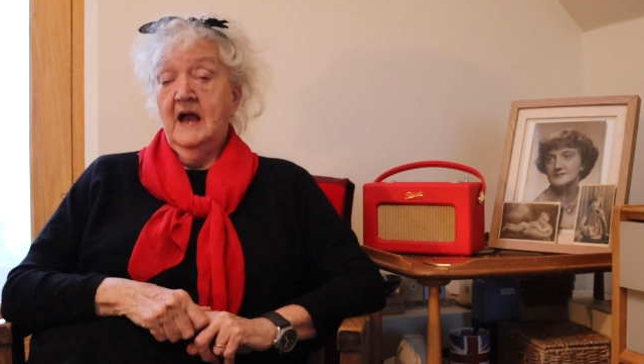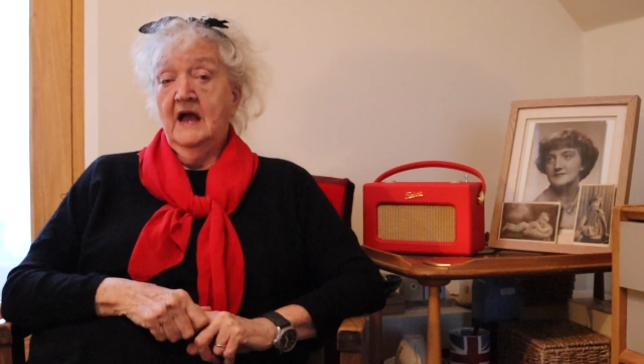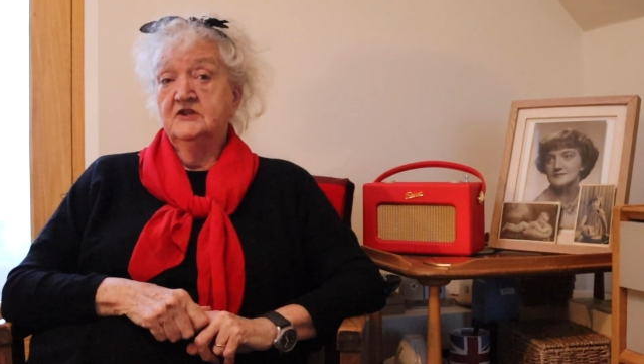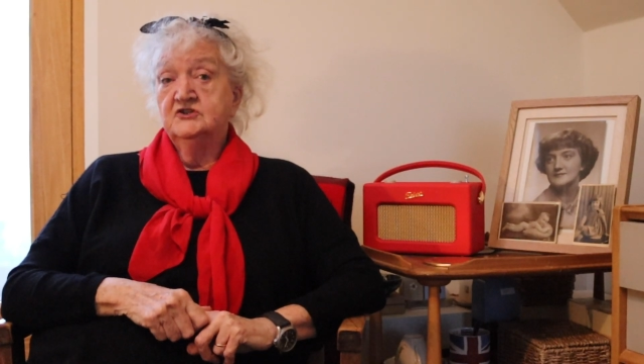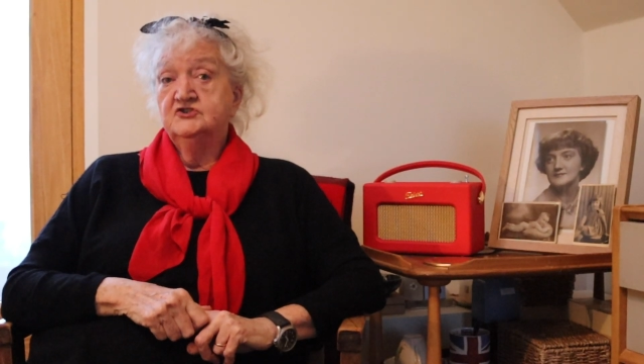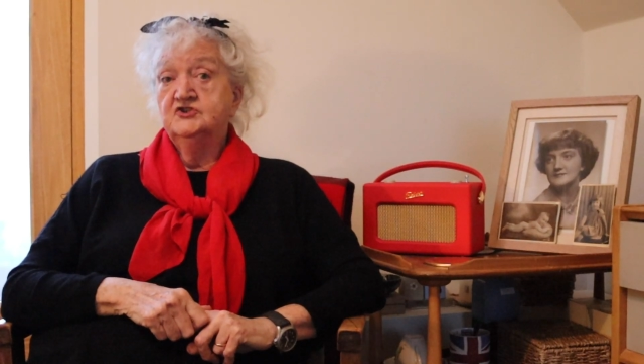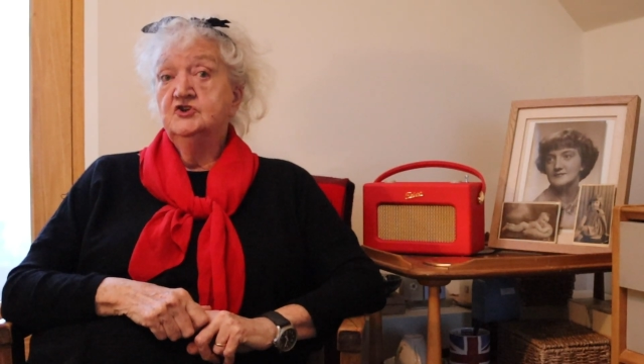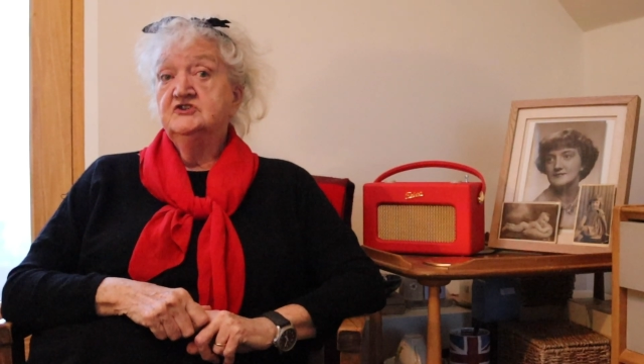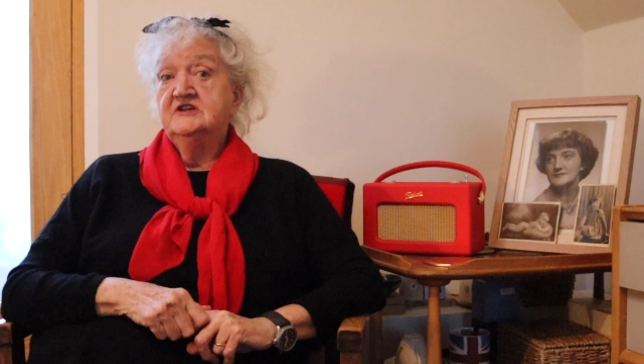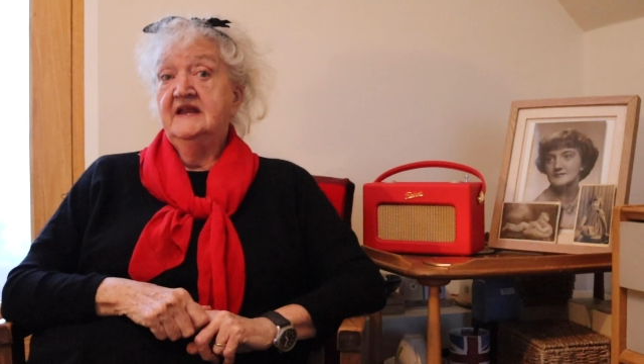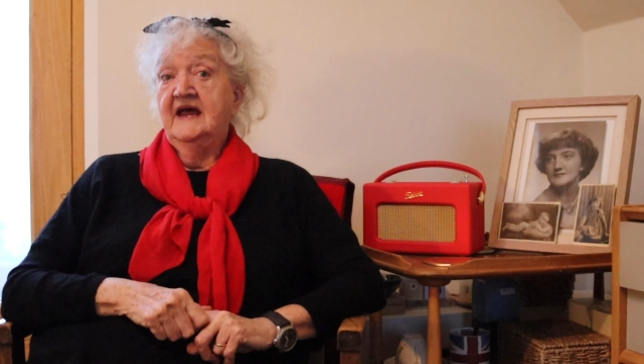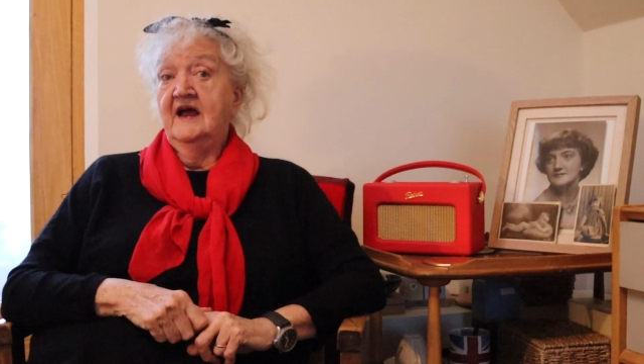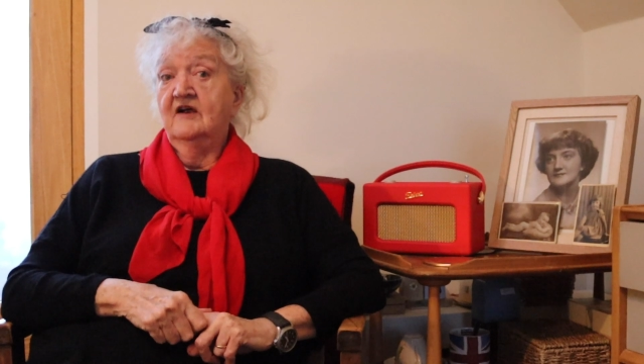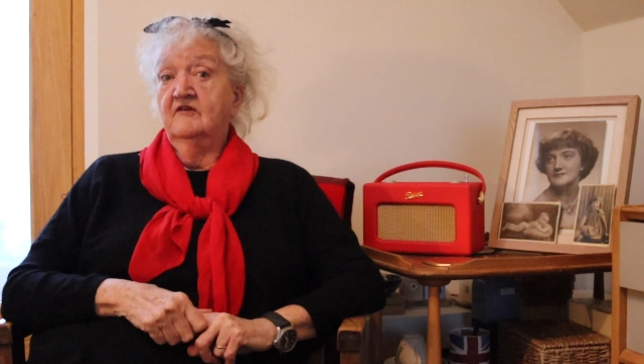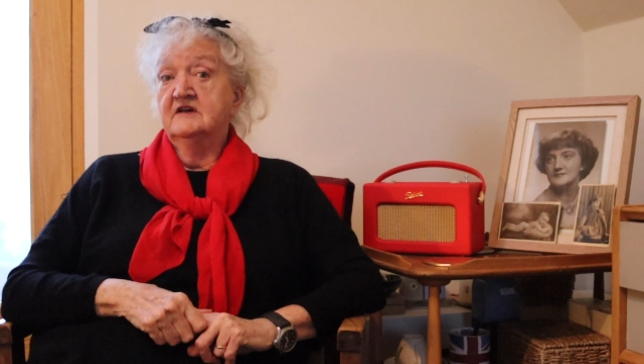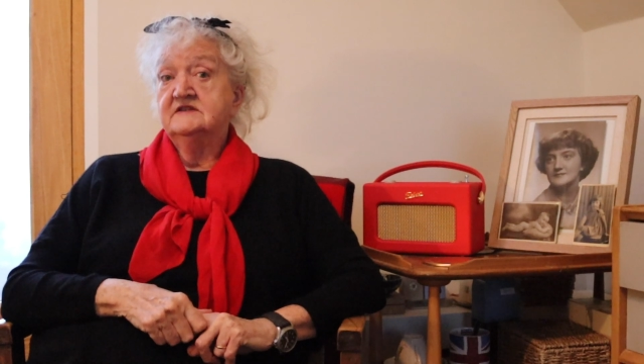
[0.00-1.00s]
And certain
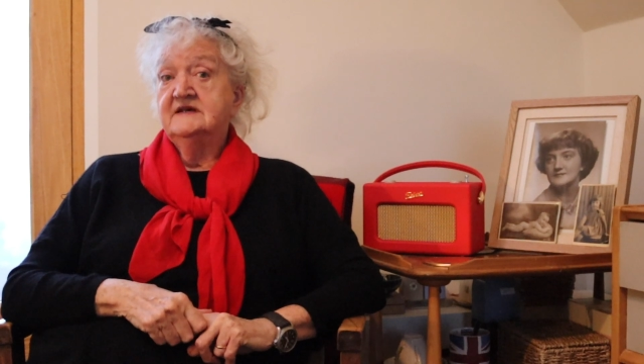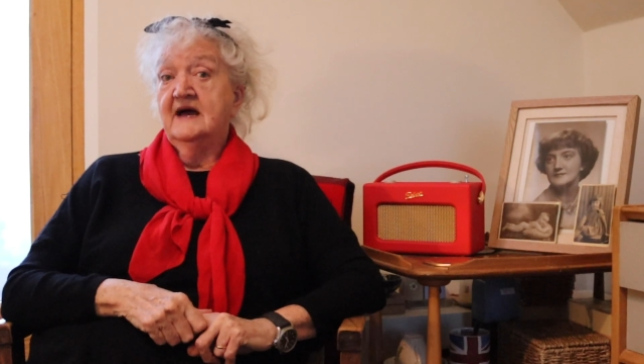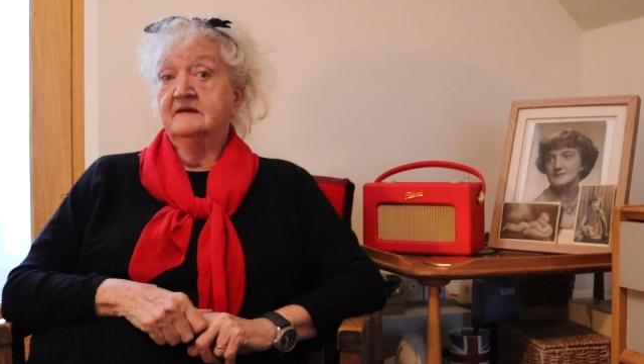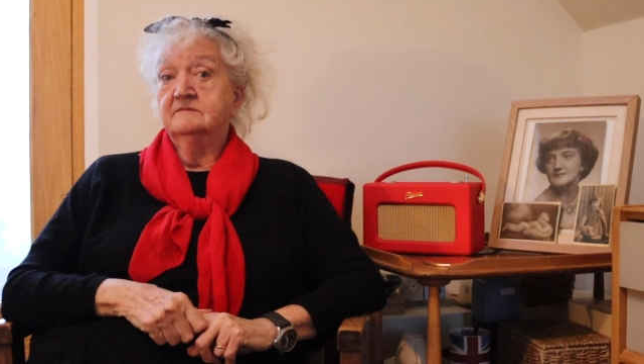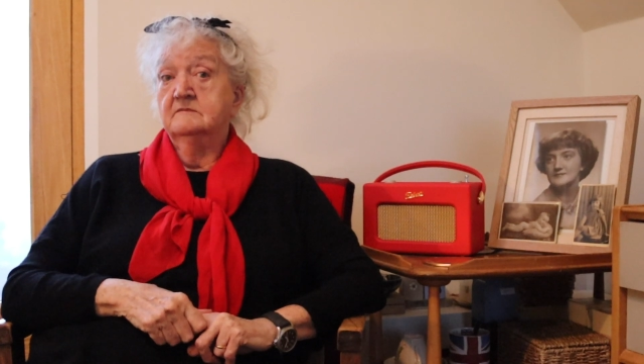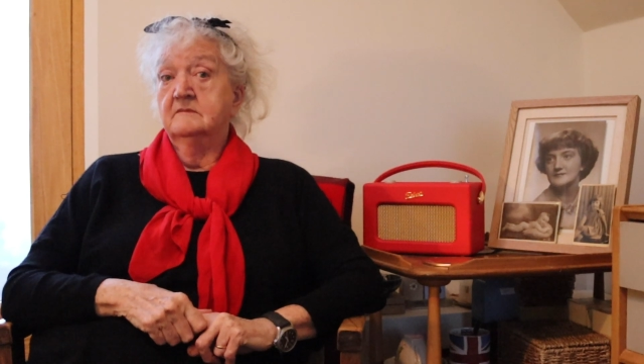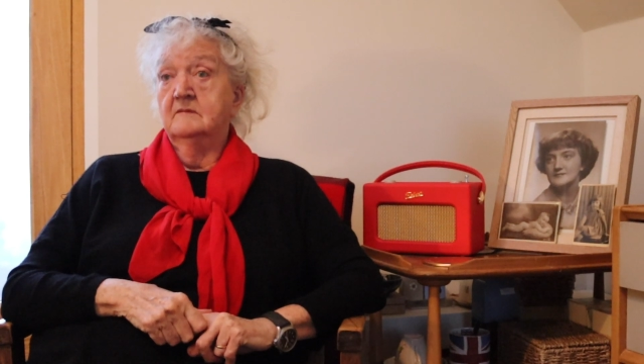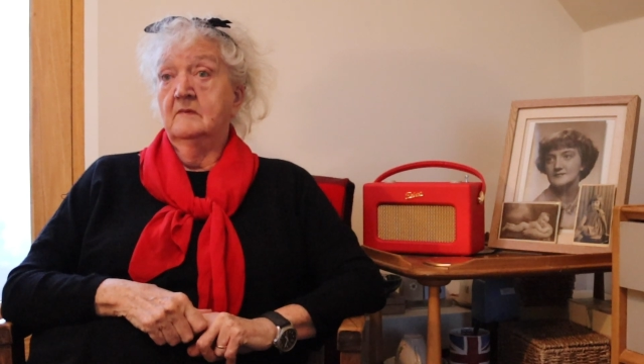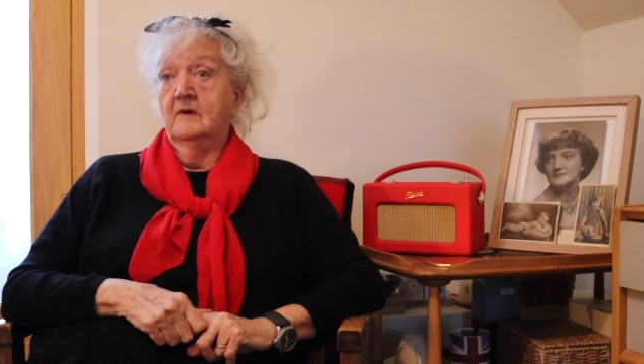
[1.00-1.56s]
areas had